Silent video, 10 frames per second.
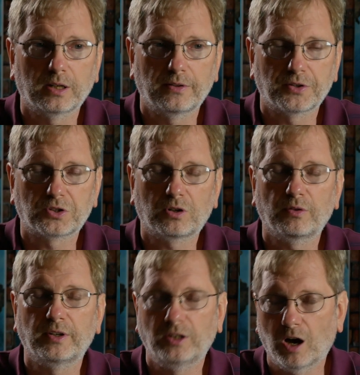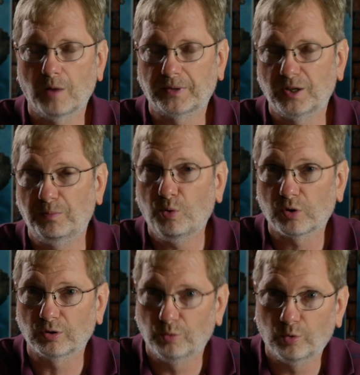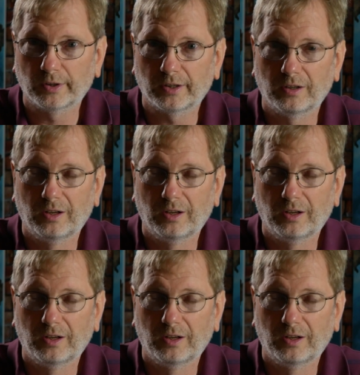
And this is called the Yom Kippur War.